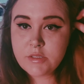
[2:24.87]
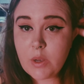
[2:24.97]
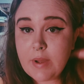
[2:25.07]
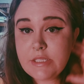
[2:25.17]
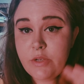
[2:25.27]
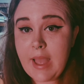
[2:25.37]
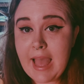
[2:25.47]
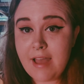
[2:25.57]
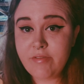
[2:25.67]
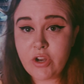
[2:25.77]
So once you
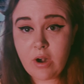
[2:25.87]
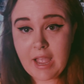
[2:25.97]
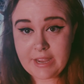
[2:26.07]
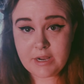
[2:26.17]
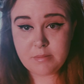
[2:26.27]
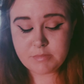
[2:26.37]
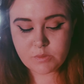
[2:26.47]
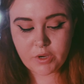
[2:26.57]
have your items,